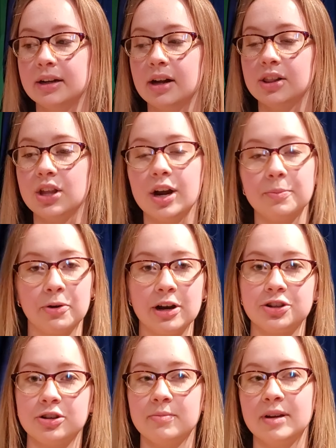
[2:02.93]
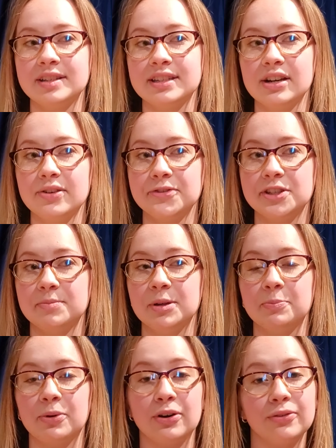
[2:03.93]
a lot of pressure on myself to be
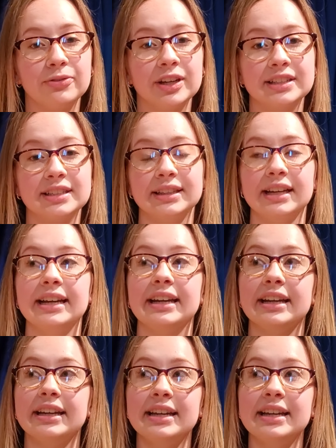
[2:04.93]
perfect in like